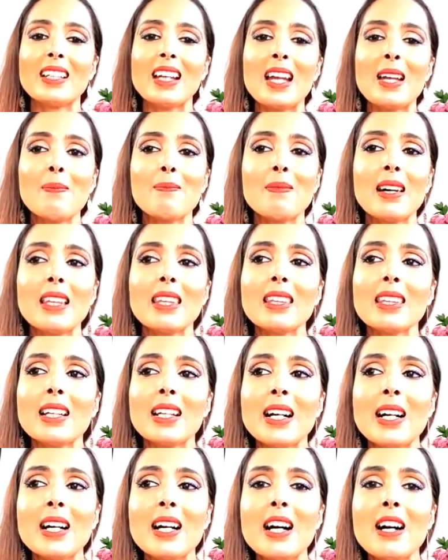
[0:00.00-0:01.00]
okay, my
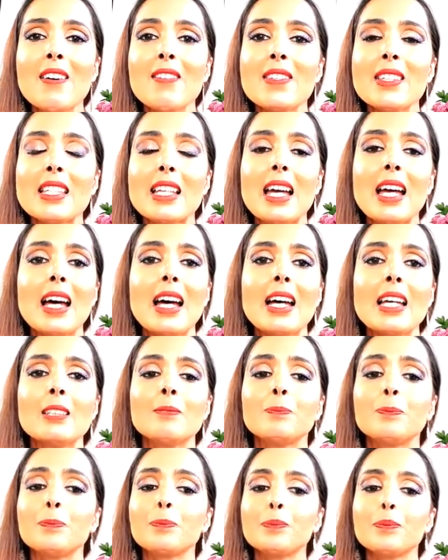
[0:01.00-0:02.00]
loves.
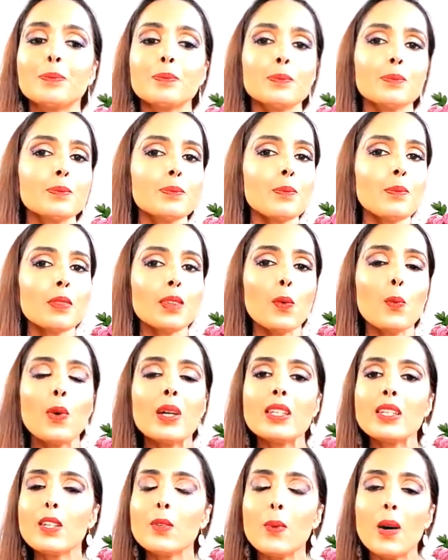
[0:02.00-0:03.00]
And
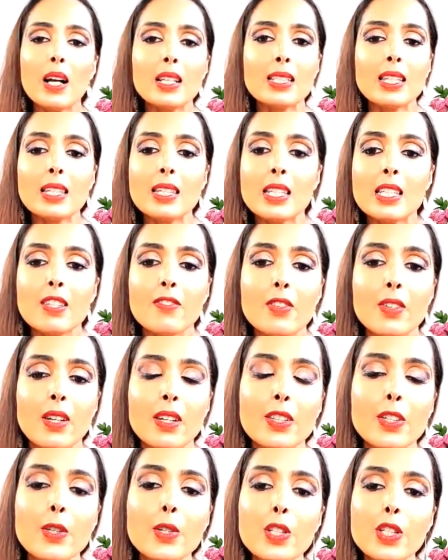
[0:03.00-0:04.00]
when you're watching this,
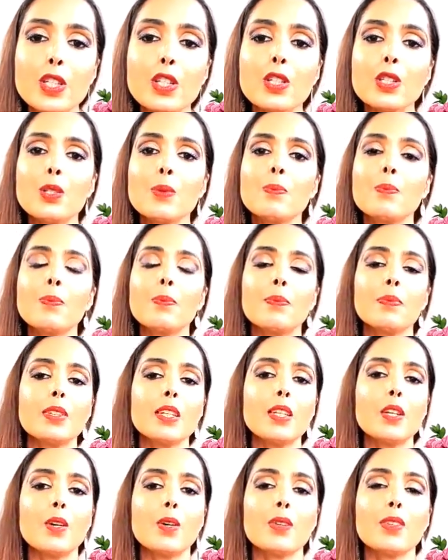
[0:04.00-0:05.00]
if you're on YouTube,
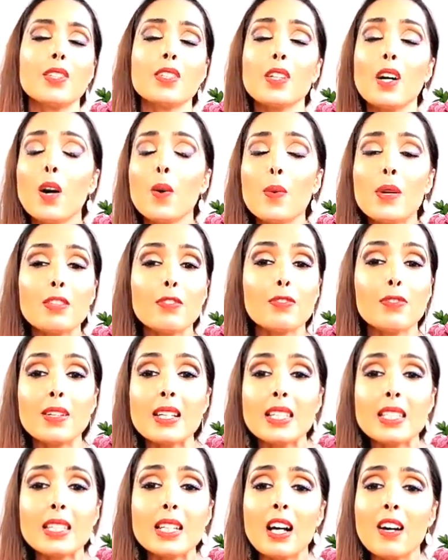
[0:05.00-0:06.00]
you know, there's
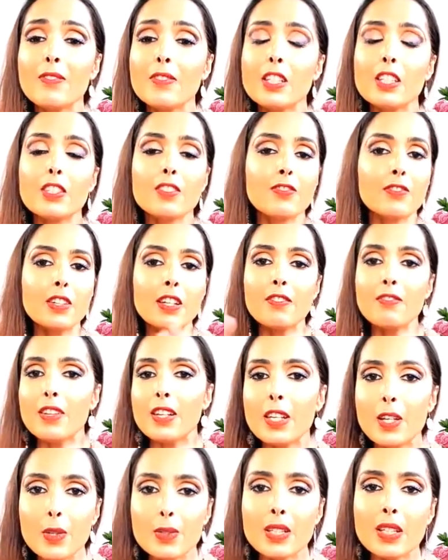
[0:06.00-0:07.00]
always free stuff. There's
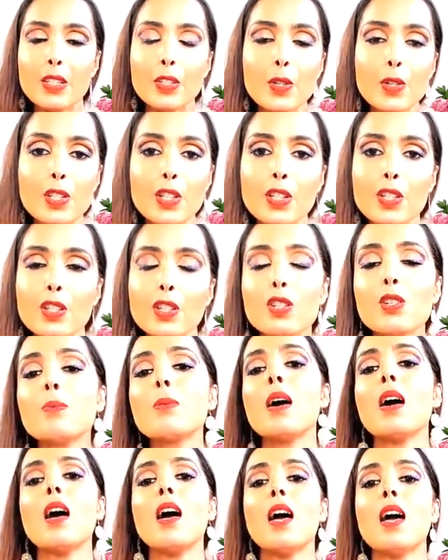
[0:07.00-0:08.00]
free videos on
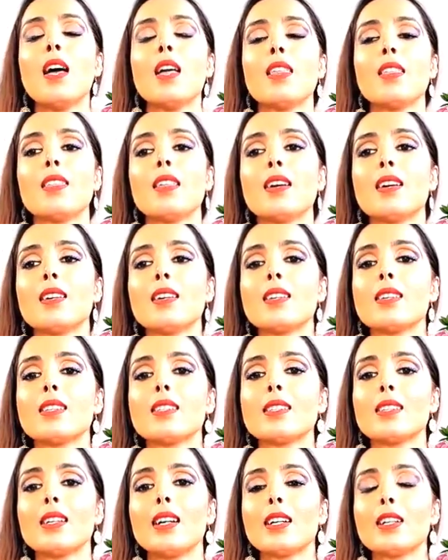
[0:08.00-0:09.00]
YouTube.
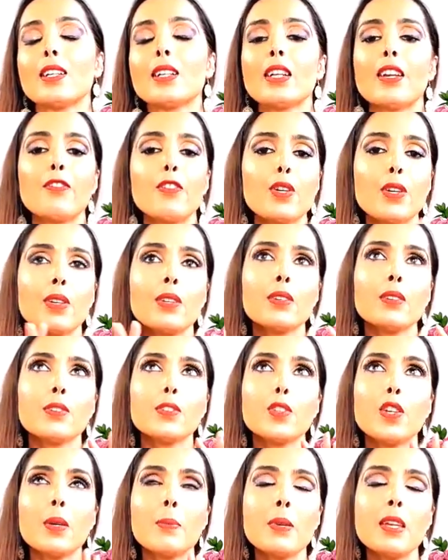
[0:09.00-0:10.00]
There's, if you
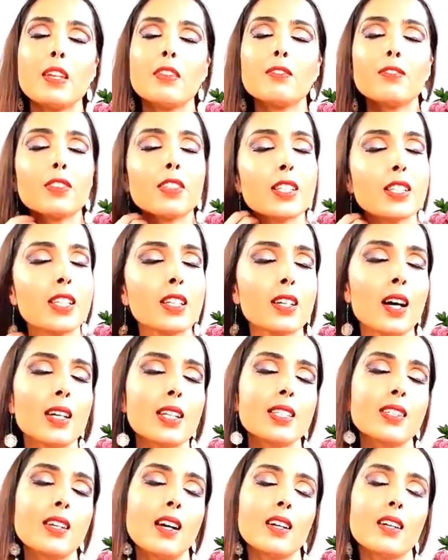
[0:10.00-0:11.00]
join me in
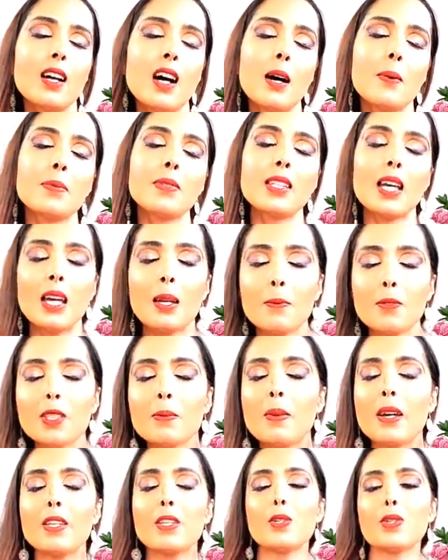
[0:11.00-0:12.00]
flourishinggoddess.com,
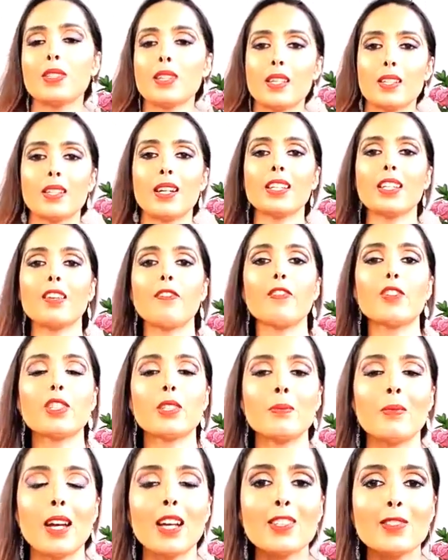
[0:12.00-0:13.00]
sign up to my newsletter. I
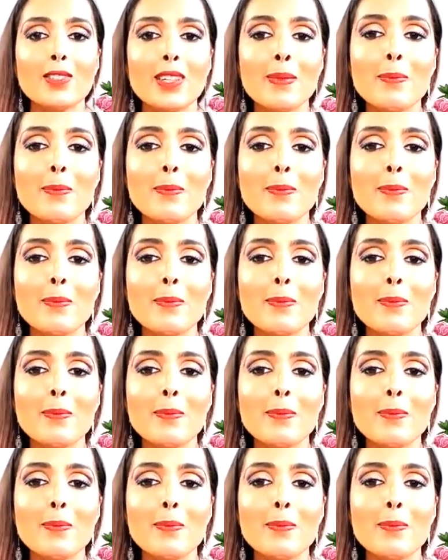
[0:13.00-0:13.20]
give you some